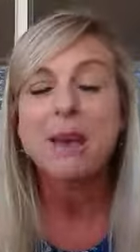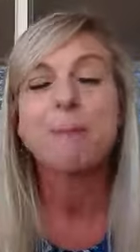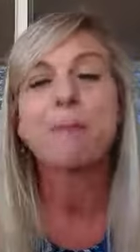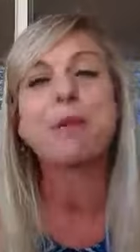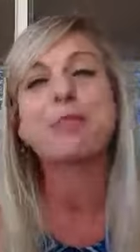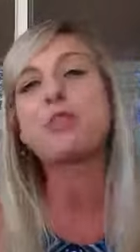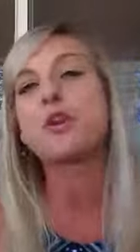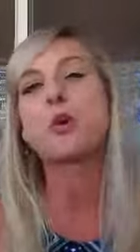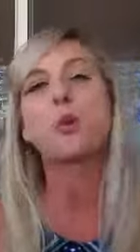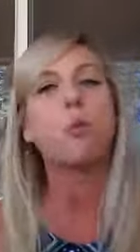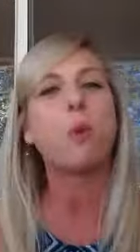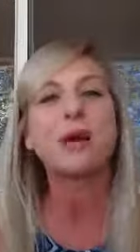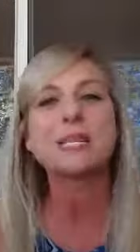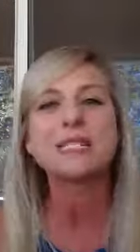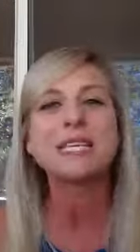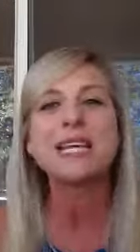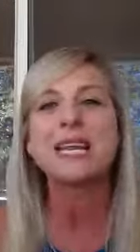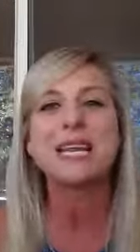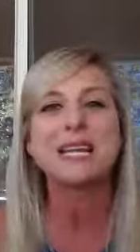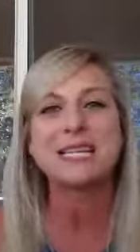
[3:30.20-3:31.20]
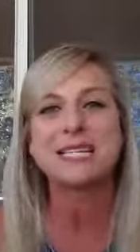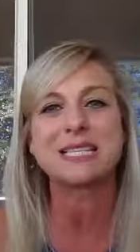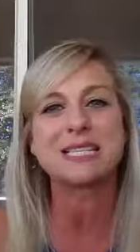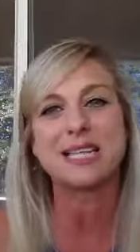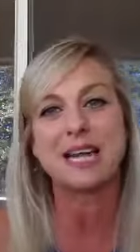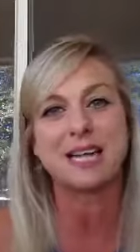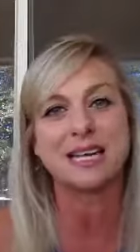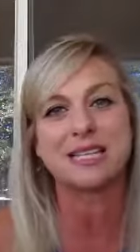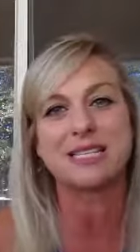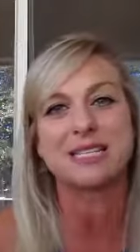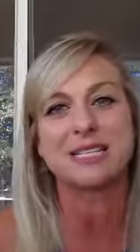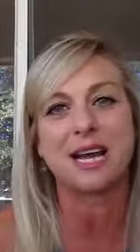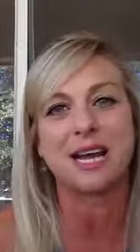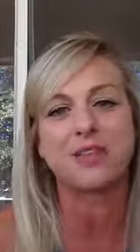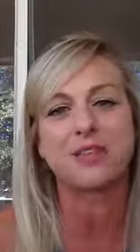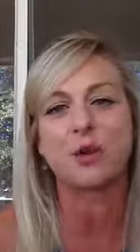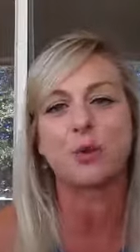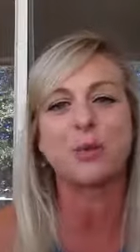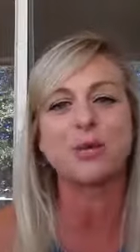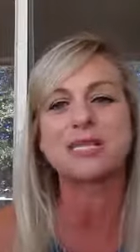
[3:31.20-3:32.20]
but there wasn't any studies
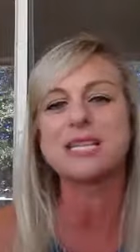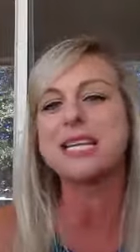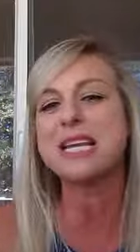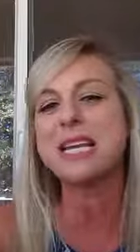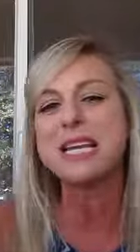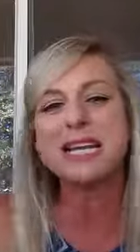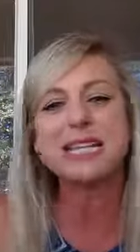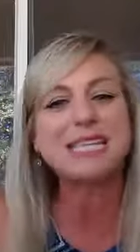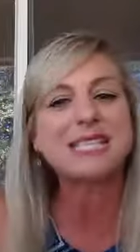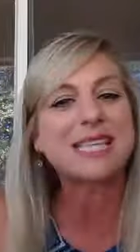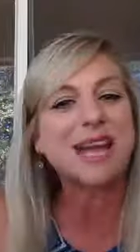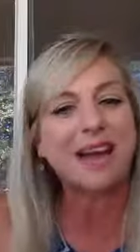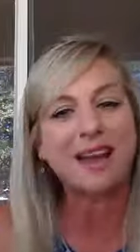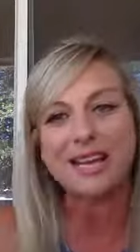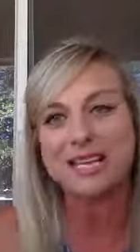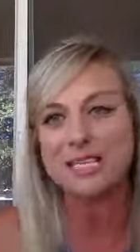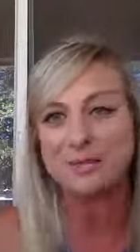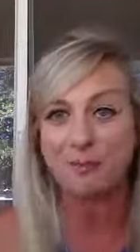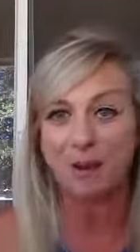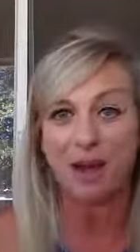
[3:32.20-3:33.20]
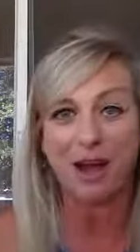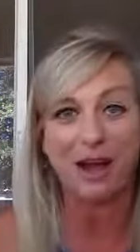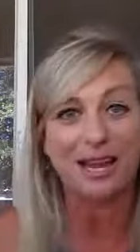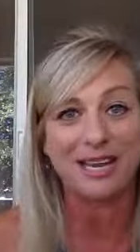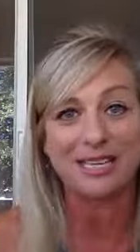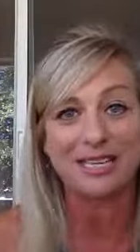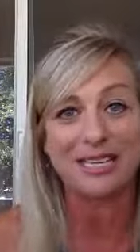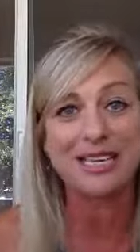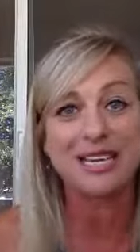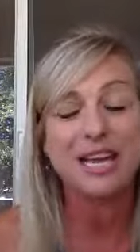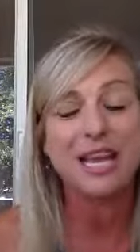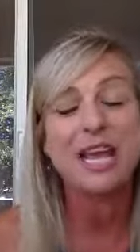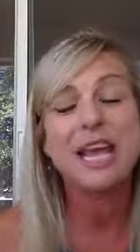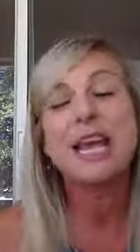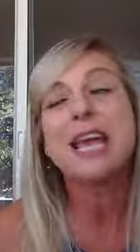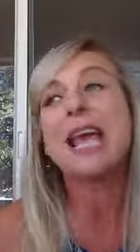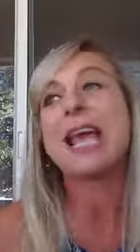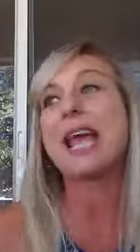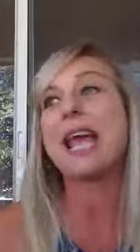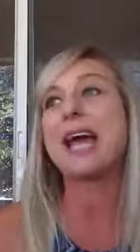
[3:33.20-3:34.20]
done. There wasn't any science behind it.
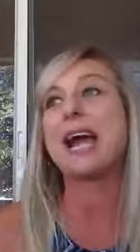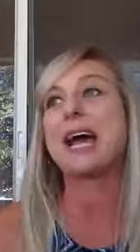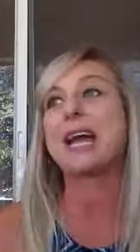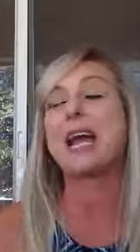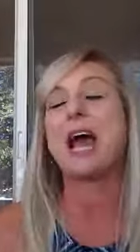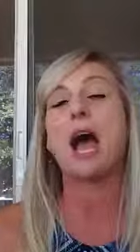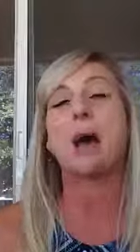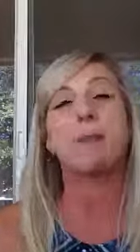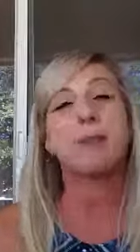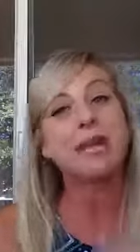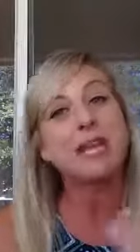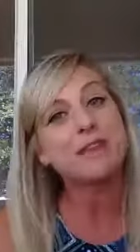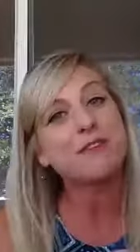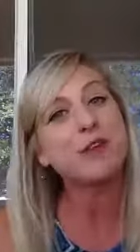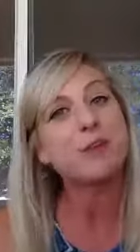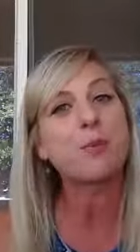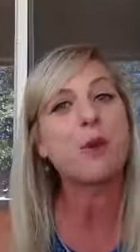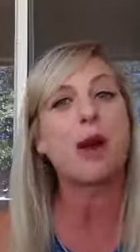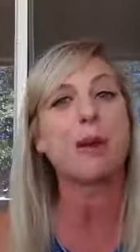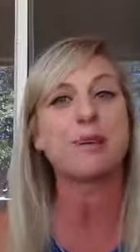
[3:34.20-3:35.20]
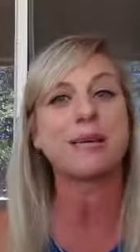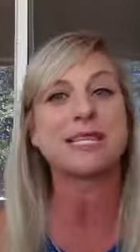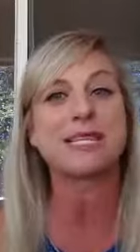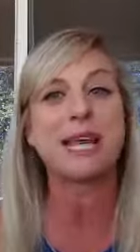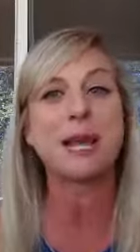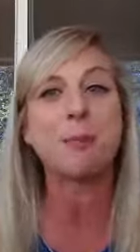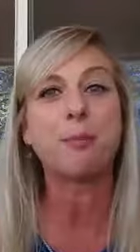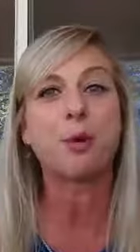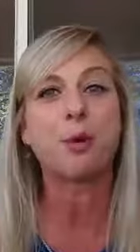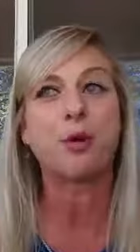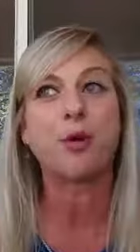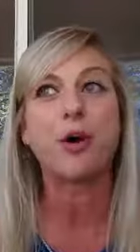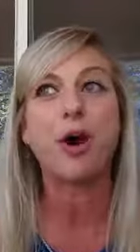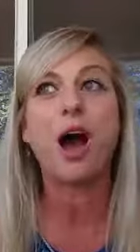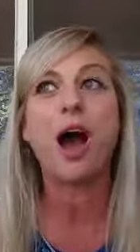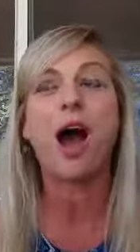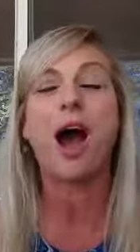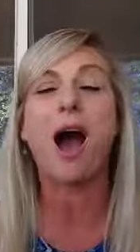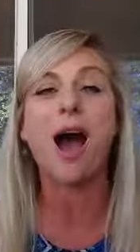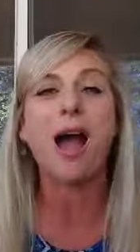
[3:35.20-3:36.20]
And I'm going to give you a prime example.
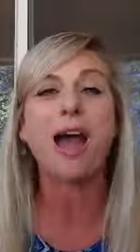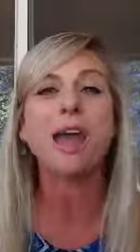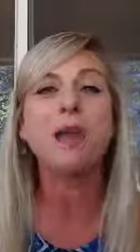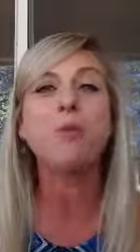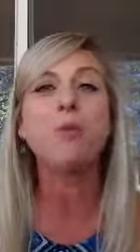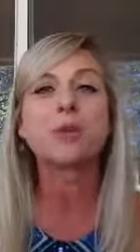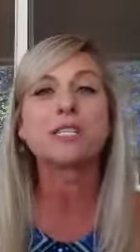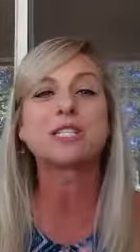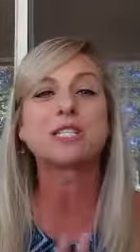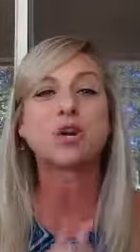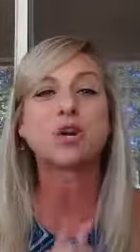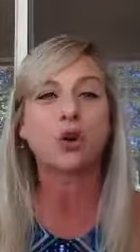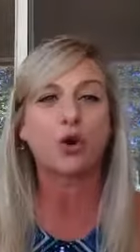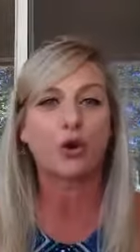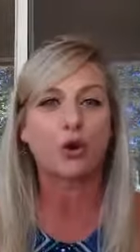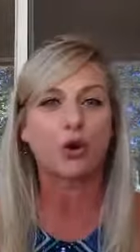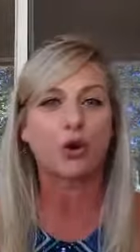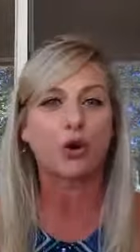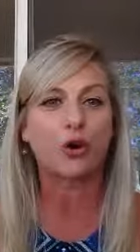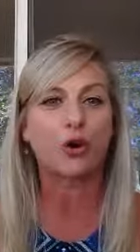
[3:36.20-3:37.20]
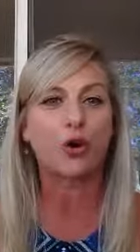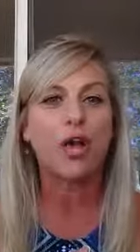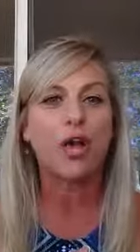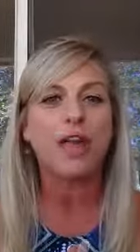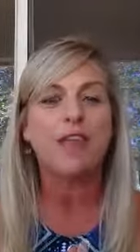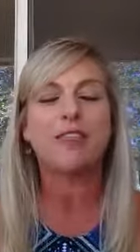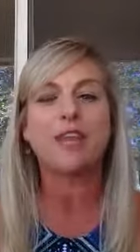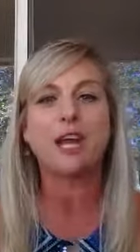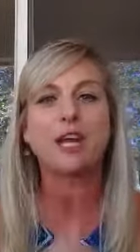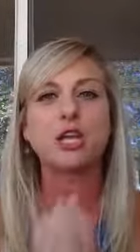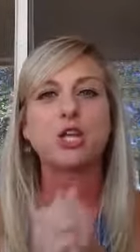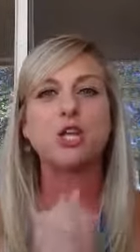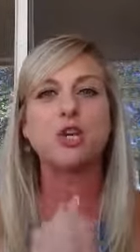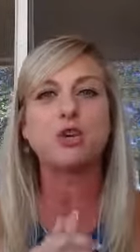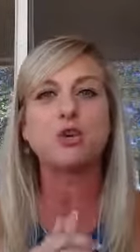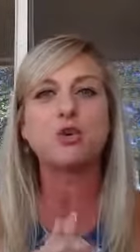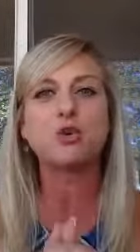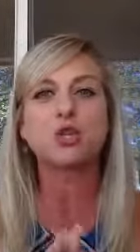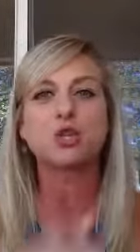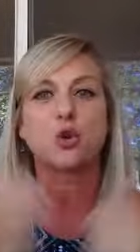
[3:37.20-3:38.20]
I was the girl that
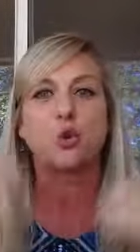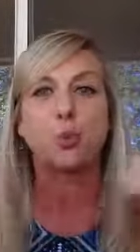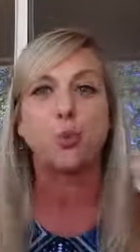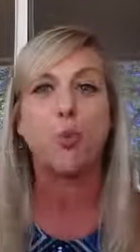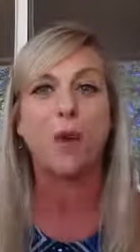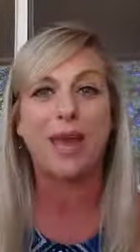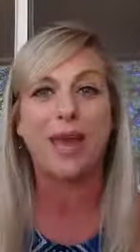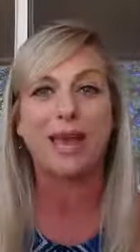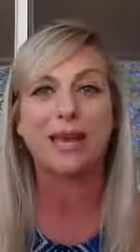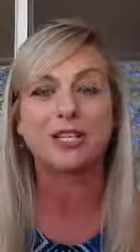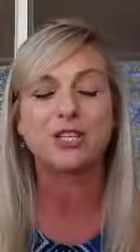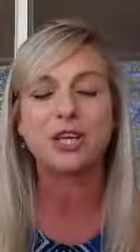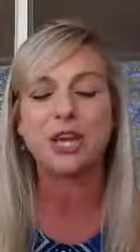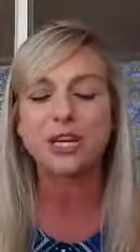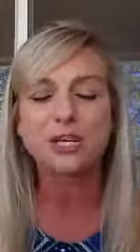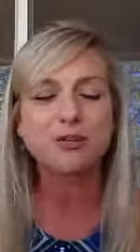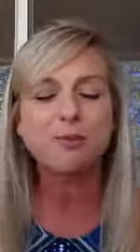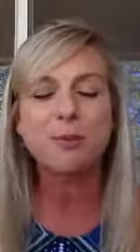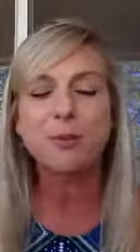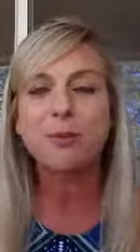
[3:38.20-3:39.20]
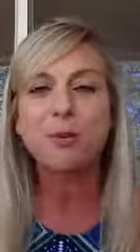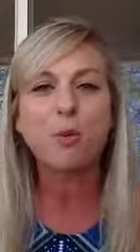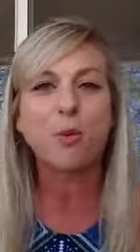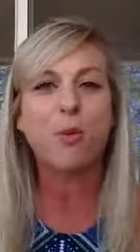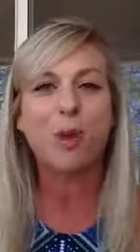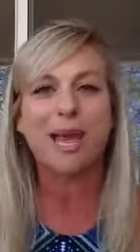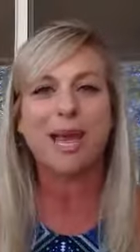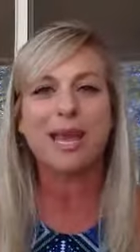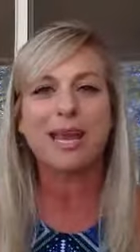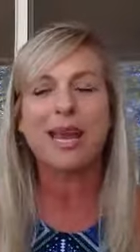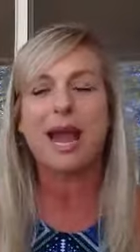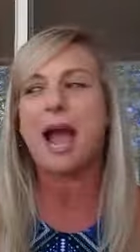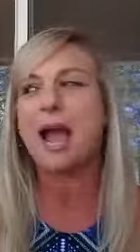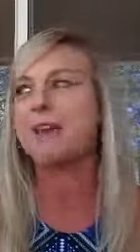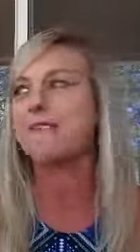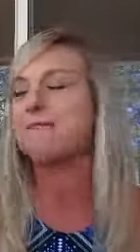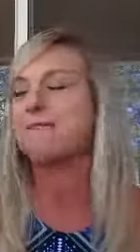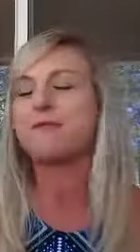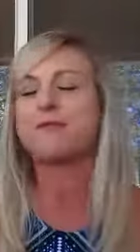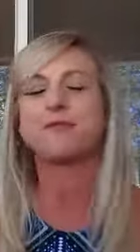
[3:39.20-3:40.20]
used Wen. Do you guys remember Wen?
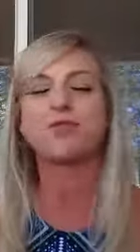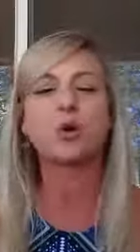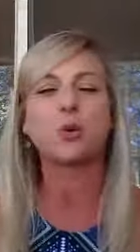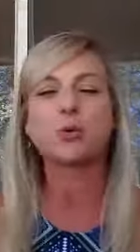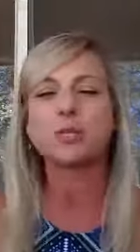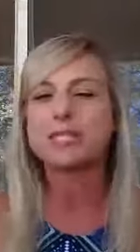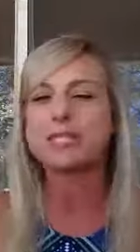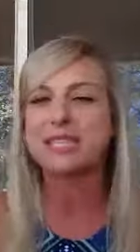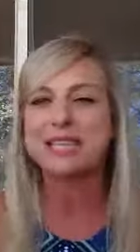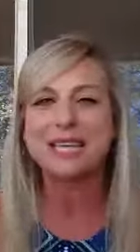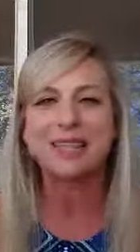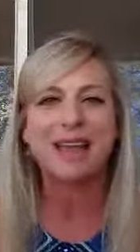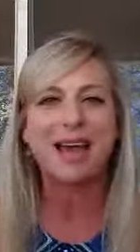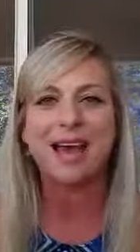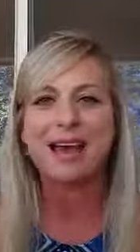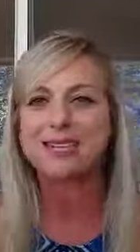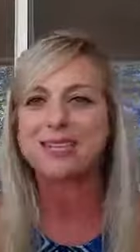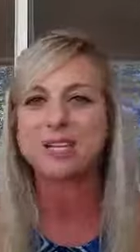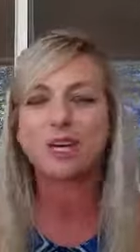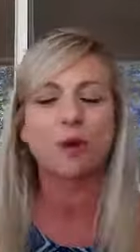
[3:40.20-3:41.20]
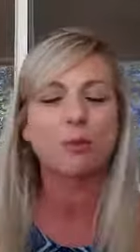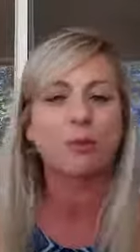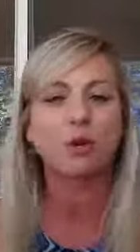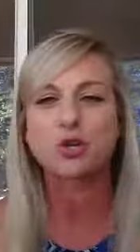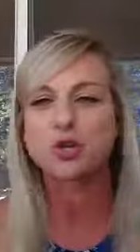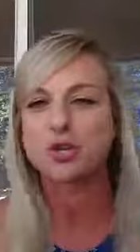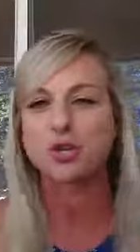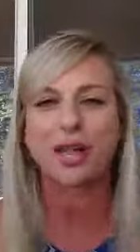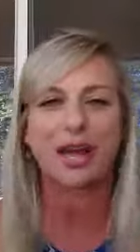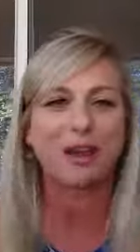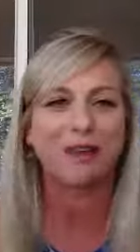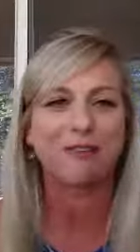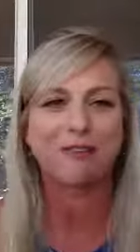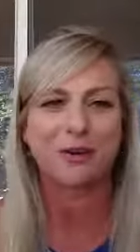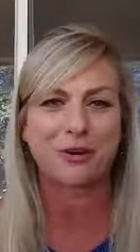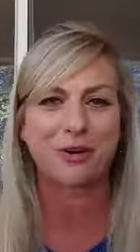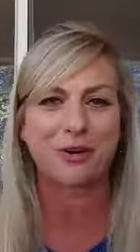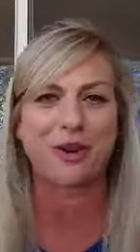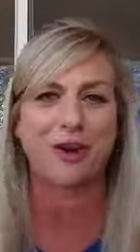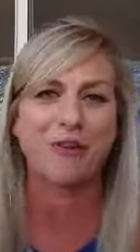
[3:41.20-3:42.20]
I don't see that commercial out
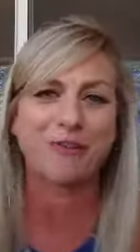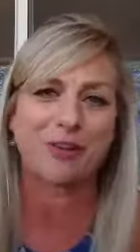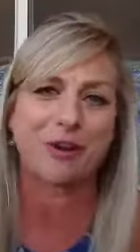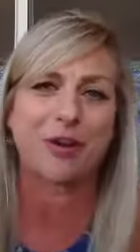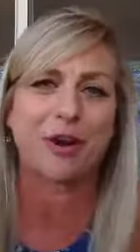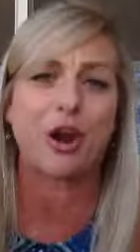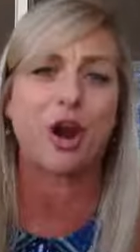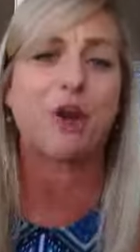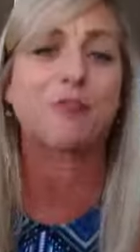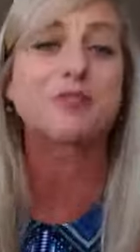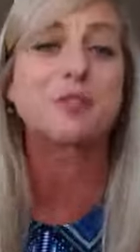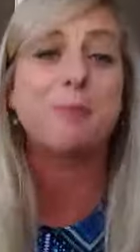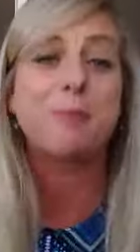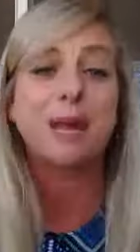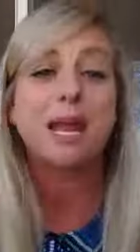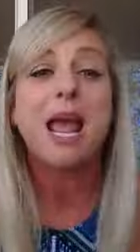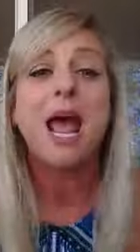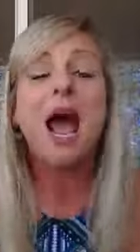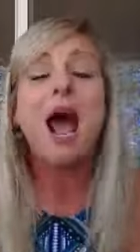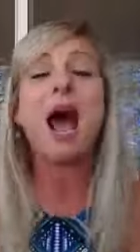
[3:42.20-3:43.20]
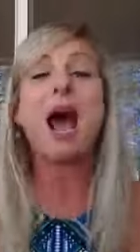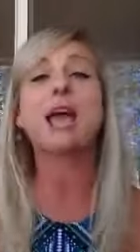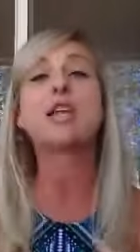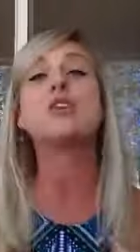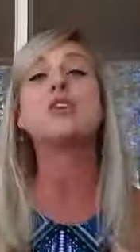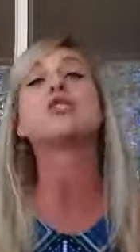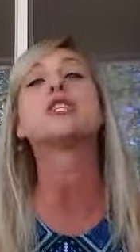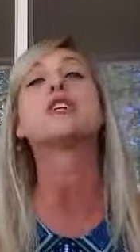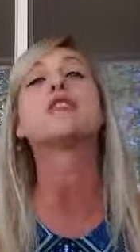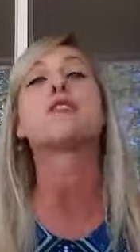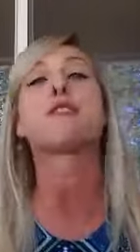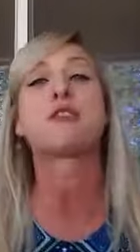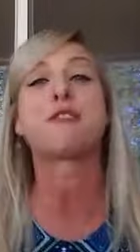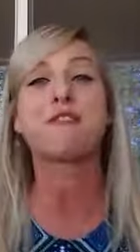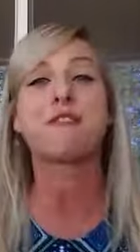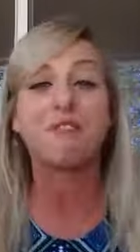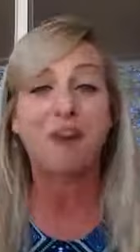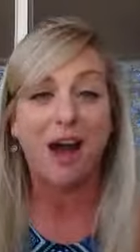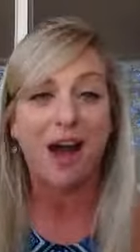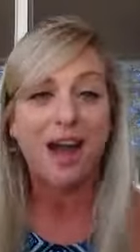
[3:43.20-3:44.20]
very, very often, but I used it for
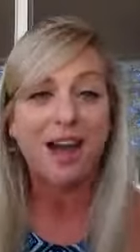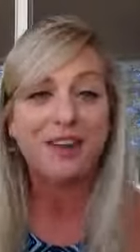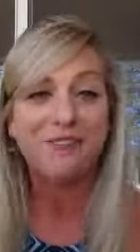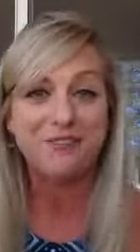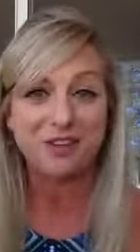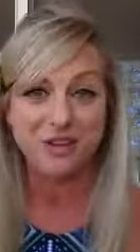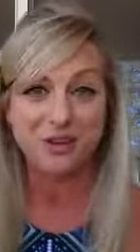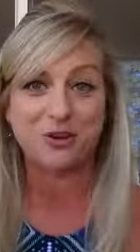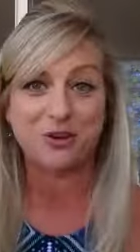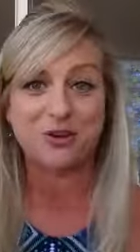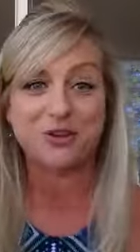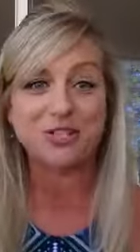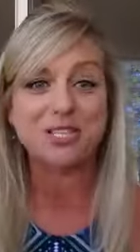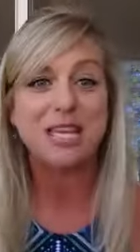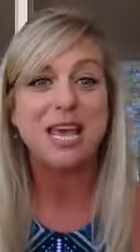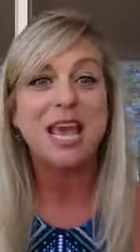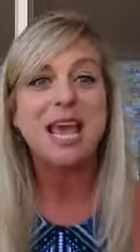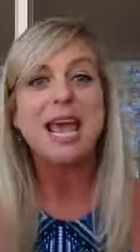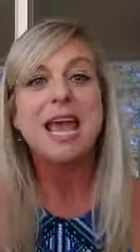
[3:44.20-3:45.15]
5 years.